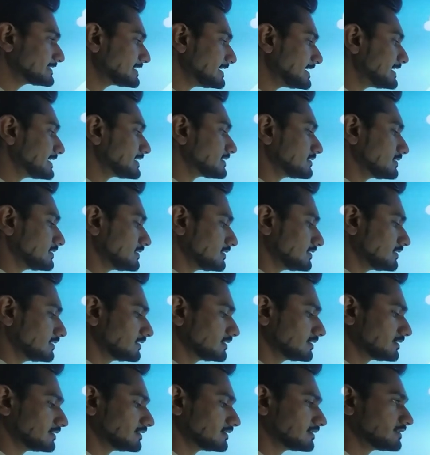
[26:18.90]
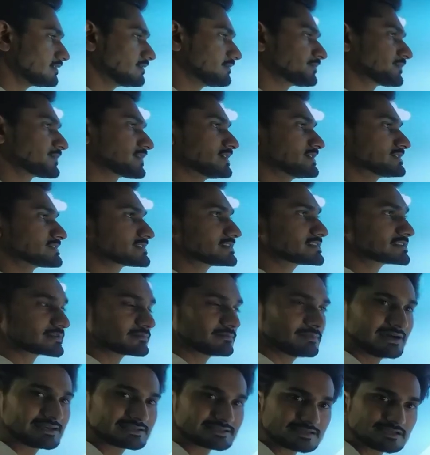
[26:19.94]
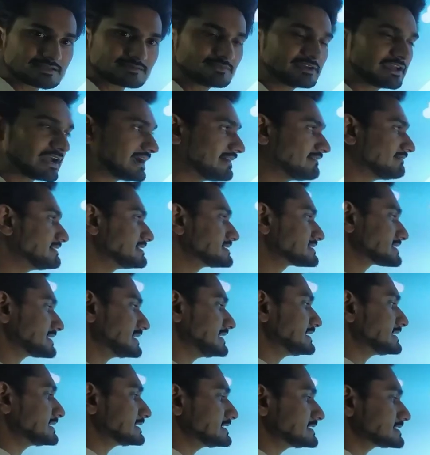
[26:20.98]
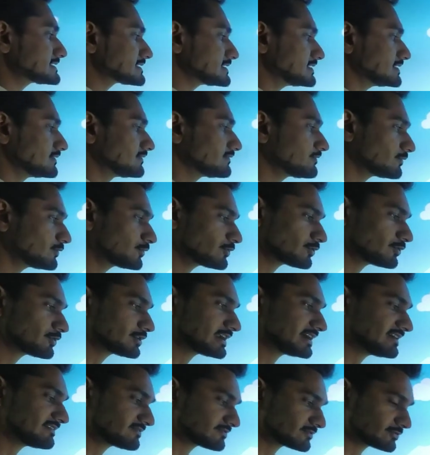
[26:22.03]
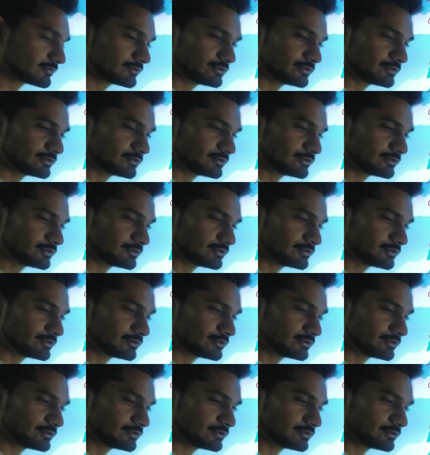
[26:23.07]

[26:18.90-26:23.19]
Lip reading: that, just message me. I will send this photograph to